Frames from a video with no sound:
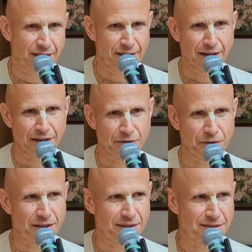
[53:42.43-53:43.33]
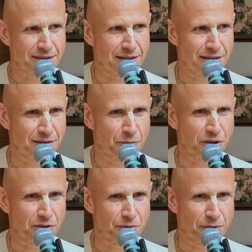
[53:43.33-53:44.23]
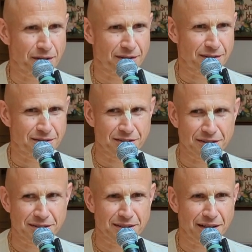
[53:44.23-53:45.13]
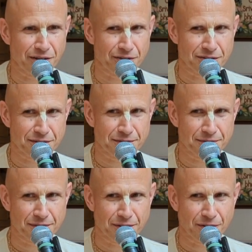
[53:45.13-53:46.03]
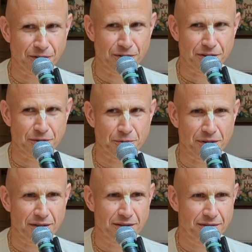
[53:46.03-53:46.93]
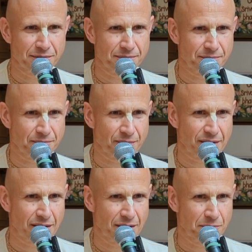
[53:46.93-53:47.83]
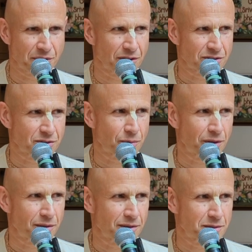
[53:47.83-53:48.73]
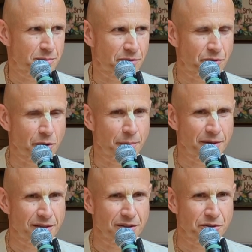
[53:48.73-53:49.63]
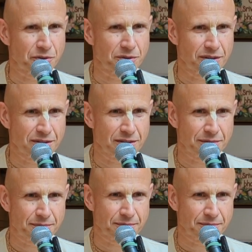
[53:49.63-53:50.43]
like we can see in modern world. It's just chaos, chaotic world, because no one is performing their duties,